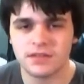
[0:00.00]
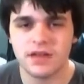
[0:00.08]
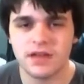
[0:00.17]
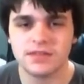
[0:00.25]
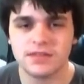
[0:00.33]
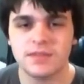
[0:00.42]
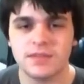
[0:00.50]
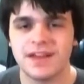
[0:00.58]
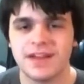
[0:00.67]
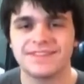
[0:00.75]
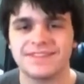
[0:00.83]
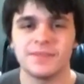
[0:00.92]
sight
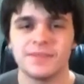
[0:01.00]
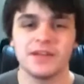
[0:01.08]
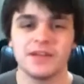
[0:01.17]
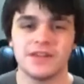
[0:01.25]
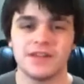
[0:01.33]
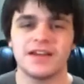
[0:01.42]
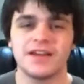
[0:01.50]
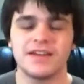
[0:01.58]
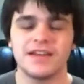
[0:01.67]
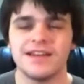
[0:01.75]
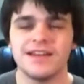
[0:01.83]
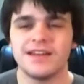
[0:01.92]
back from being blind,
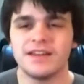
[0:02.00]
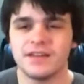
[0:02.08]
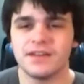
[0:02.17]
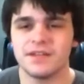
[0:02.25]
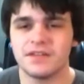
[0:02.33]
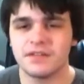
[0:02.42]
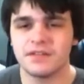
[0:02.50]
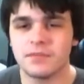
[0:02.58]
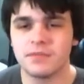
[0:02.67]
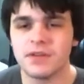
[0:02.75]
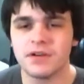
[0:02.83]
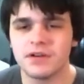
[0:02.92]
and says it's a
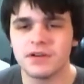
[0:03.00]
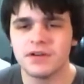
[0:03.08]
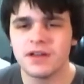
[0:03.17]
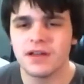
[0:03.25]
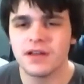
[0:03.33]
miracle.